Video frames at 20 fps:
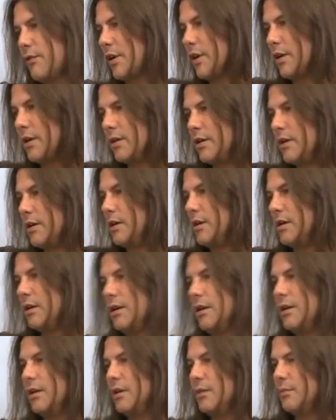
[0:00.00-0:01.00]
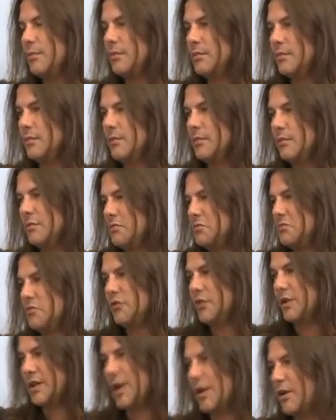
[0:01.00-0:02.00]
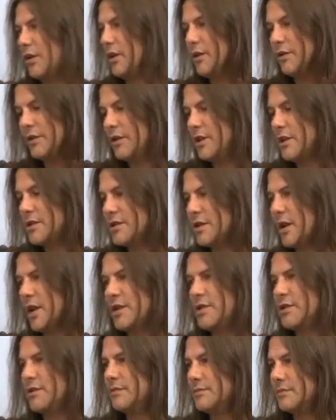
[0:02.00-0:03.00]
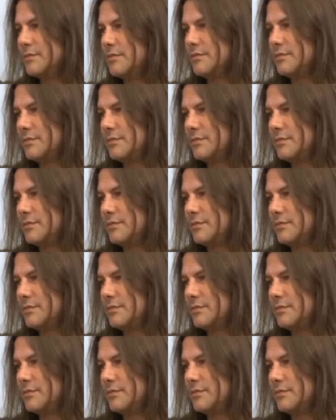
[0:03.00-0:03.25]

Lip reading: Africa for download and installation.